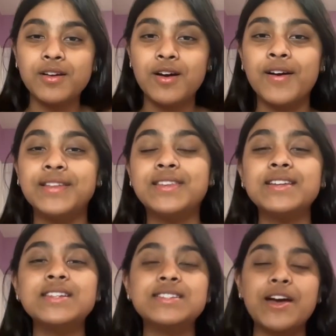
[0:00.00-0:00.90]
Okay,
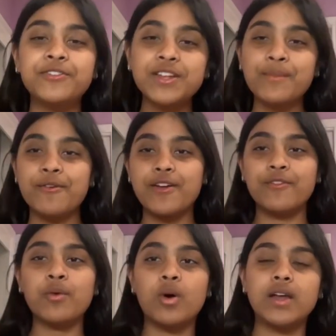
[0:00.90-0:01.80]
this is definitely my
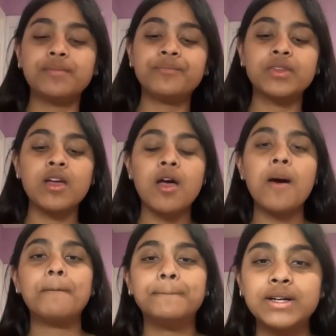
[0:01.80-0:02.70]
favorite one,
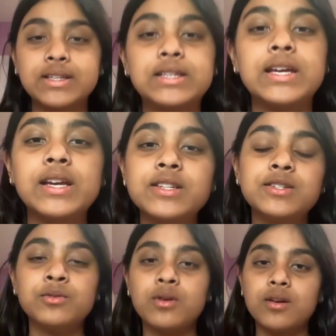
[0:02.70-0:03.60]
but the thing is
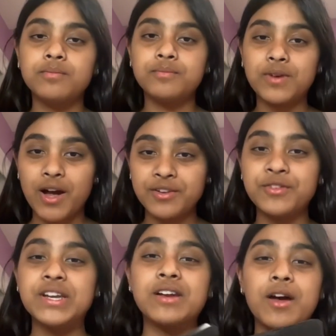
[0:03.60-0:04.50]
you kind of
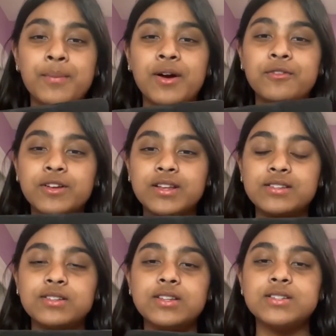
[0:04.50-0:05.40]
need an iPad for this.
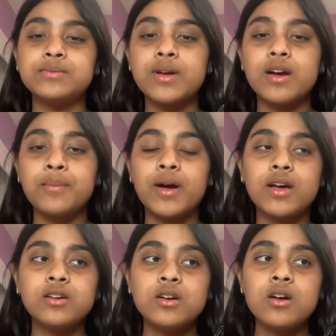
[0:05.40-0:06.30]
So this is my
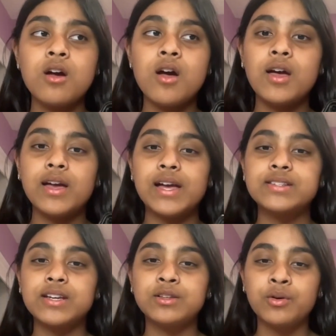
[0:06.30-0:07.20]
iPad. It's
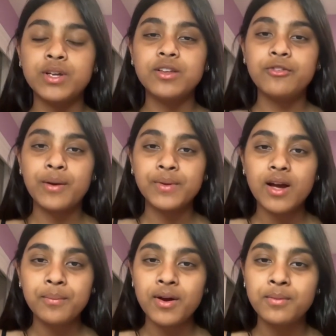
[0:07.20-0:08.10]
like low-key the family
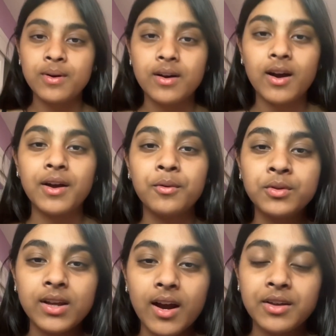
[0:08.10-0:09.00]
iPad, but I
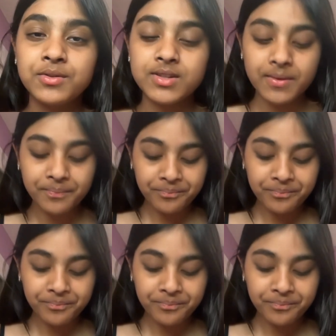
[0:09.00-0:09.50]
use it.